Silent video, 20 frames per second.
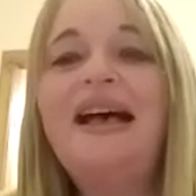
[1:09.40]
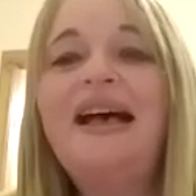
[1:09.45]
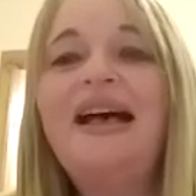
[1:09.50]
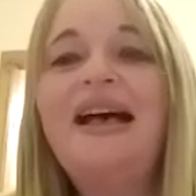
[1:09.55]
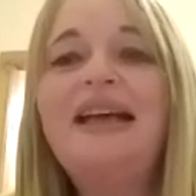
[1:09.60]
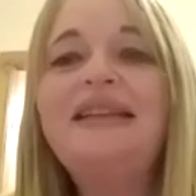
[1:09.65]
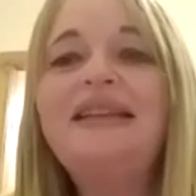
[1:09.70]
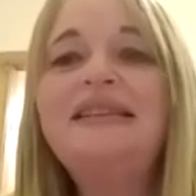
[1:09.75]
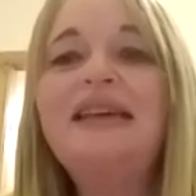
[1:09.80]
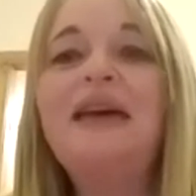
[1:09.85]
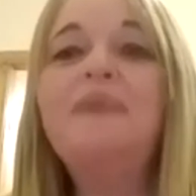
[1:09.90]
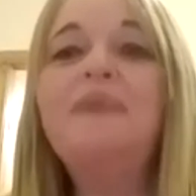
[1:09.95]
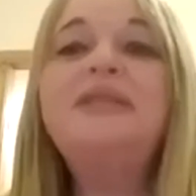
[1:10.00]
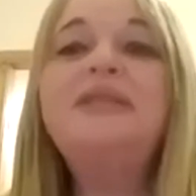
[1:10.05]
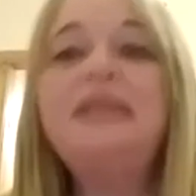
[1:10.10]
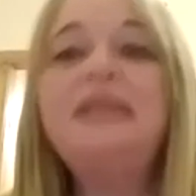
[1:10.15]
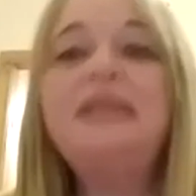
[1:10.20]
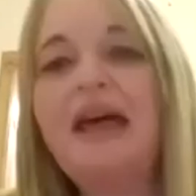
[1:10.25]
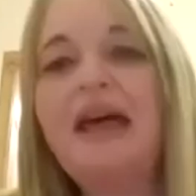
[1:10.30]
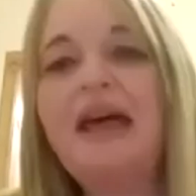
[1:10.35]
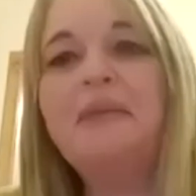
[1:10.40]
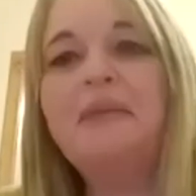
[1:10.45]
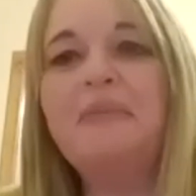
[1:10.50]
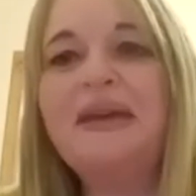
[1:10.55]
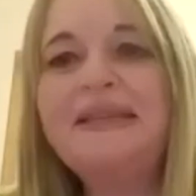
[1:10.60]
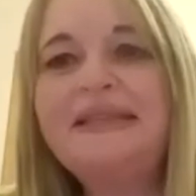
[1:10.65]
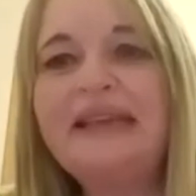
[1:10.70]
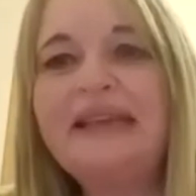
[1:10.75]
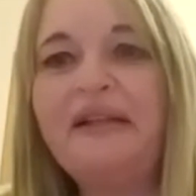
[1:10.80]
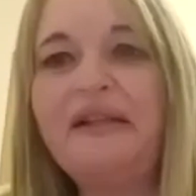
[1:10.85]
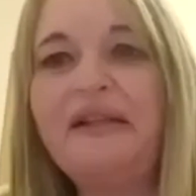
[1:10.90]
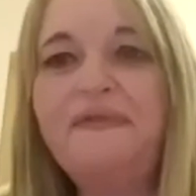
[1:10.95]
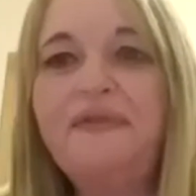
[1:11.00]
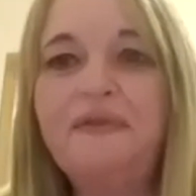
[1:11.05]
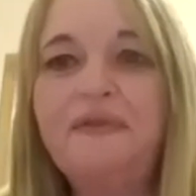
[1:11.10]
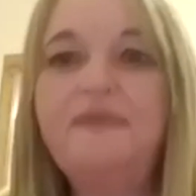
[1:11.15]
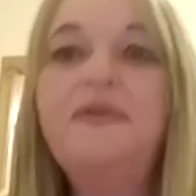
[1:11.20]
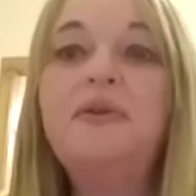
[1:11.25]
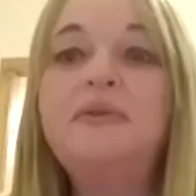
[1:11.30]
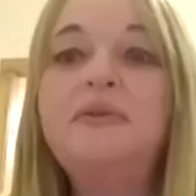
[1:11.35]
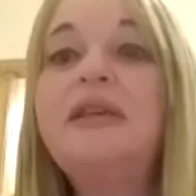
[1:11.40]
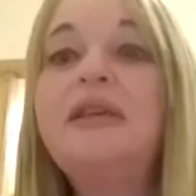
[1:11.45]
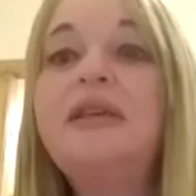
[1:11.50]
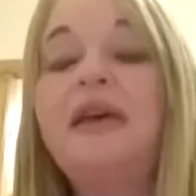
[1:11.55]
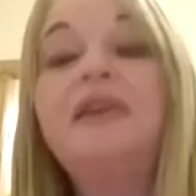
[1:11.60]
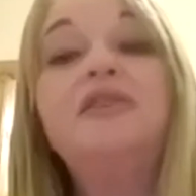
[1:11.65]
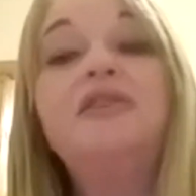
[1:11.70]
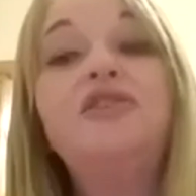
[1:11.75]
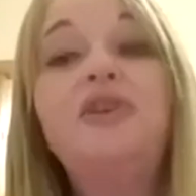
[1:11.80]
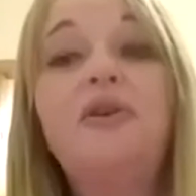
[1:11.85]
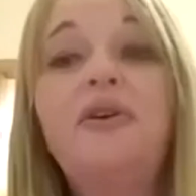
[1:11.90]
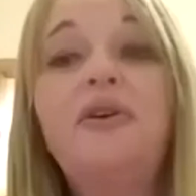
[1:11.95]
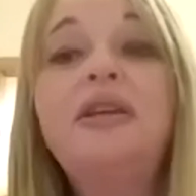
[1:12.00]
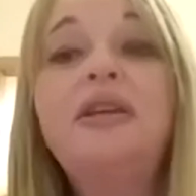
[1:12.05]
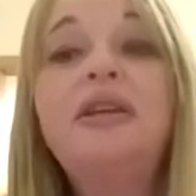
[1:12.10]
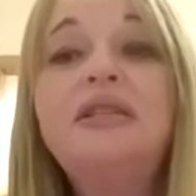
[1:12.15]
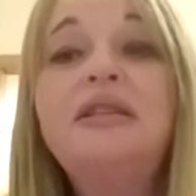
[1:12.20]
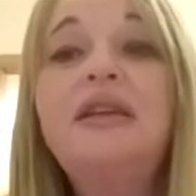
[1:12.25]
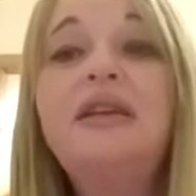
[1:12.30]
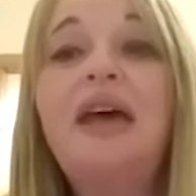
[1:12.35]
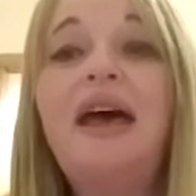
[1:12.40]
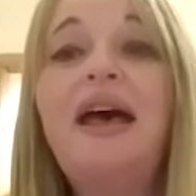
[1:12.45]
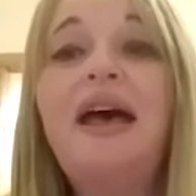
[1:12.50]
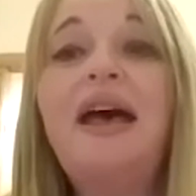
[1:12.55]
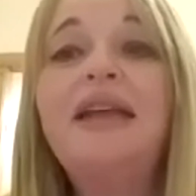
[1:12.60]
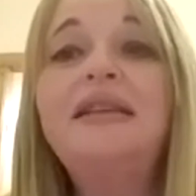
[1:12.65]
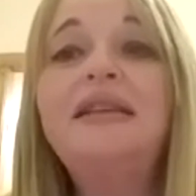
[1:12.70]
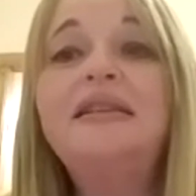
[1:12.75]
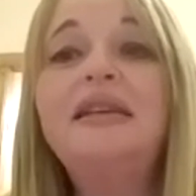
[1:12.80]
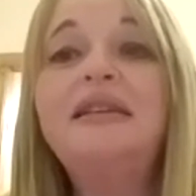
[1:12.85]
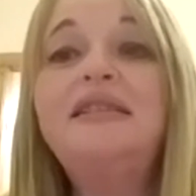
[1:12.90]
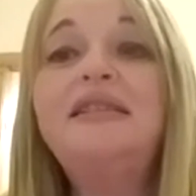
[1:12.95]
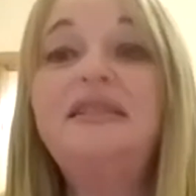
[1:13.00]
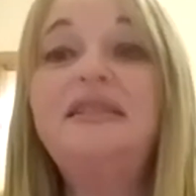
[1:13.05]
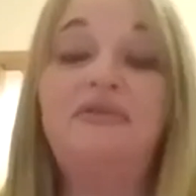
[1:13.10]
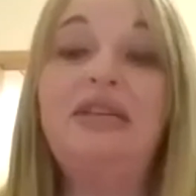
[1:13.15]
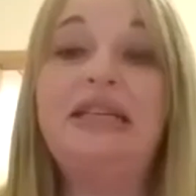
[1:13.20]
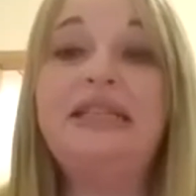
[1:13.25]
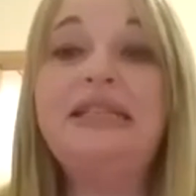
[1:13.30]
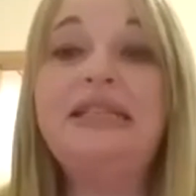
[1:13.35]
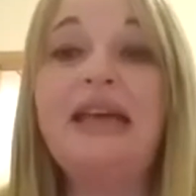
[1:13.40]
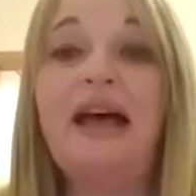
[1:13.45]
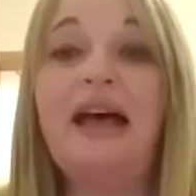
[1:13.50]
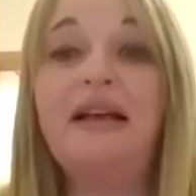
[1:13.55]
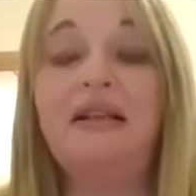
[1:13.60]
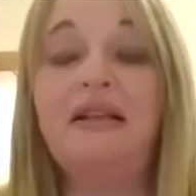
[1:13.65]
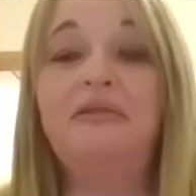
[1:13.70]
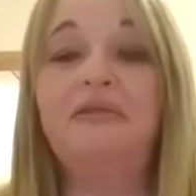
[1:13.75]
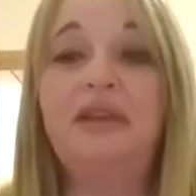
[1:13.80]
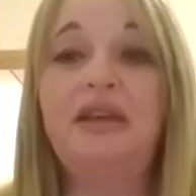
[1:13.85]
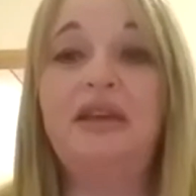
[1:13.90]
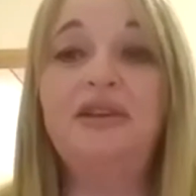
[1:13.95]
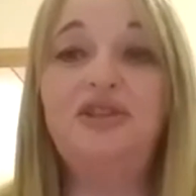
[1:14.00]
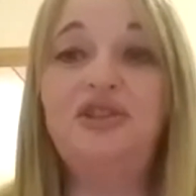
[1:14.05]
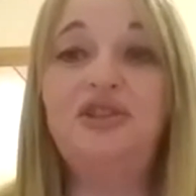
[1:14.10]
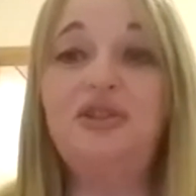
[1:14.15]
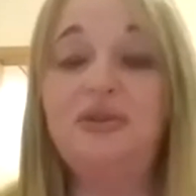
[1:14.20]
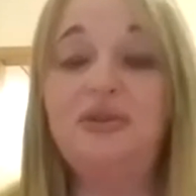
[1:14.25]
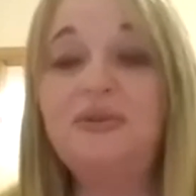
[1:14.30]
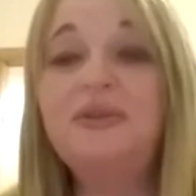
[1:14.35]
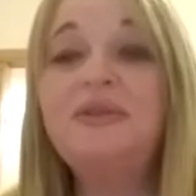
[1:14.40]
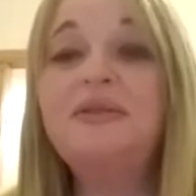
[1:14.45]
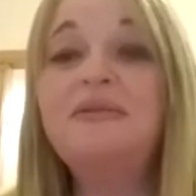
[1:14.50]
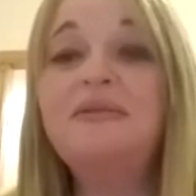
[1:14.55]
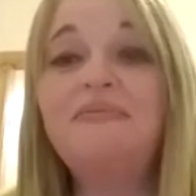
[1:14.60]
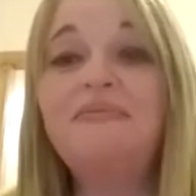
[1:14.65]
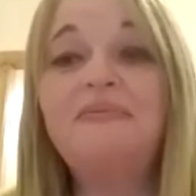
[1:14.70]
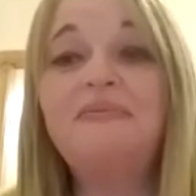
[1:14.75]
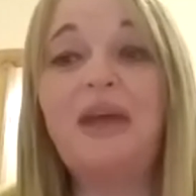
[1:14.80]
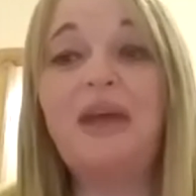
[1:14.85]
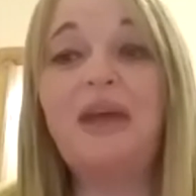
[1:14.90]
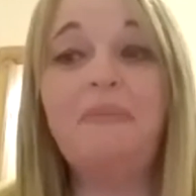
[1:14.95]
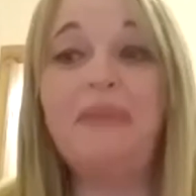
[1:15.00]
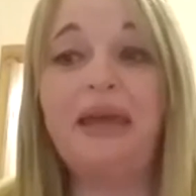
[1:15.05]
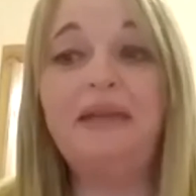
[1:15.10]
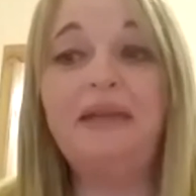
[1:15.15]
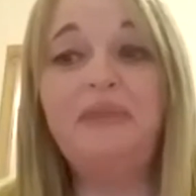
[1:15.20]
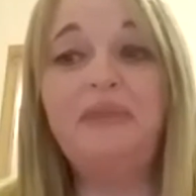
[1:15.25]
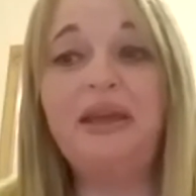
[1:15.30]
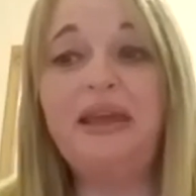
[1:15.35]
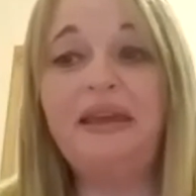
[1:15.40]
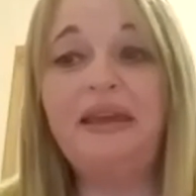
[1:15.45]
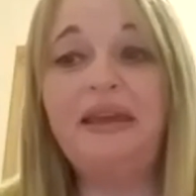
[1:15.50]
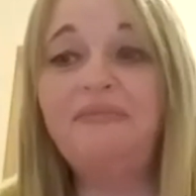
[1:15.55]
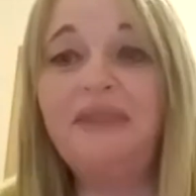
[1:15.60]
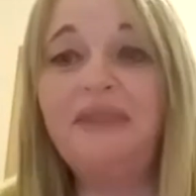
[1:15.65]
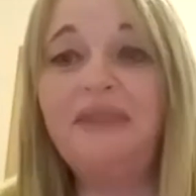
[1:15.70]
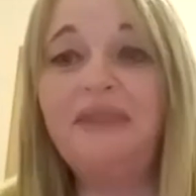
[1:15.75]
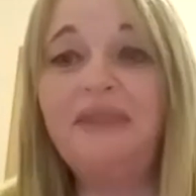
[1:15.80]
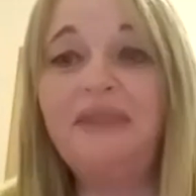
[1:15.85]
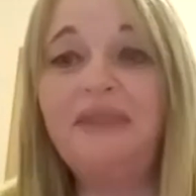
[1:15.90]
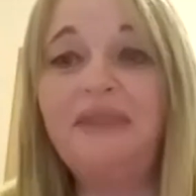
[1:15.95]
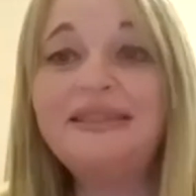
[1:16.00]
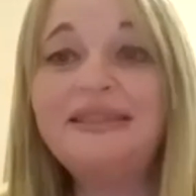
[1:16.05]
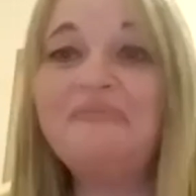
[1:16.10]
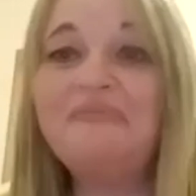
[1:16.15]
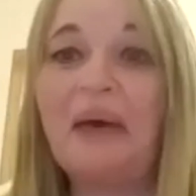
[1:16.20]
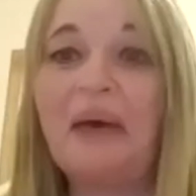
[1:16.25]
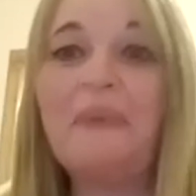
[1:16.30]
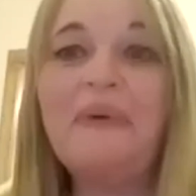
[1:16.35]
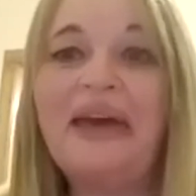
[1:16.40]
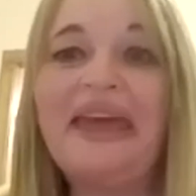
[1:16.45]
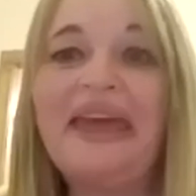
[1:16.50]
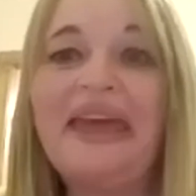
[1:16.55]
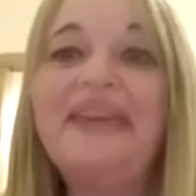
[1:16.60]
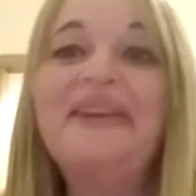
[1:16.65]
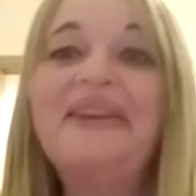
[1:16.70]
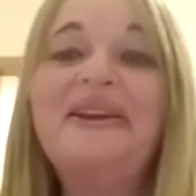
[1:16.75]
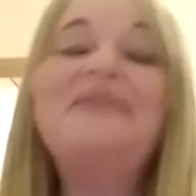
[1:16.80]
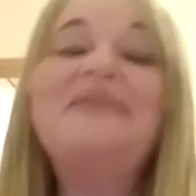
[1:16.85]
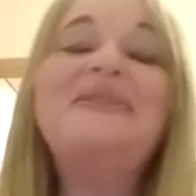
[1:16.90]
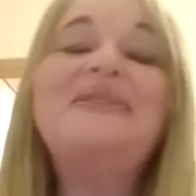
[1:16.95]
And I was denying myself the foods that I enjoyed, and I didn't really tackle the issues that made me eat that way, you know.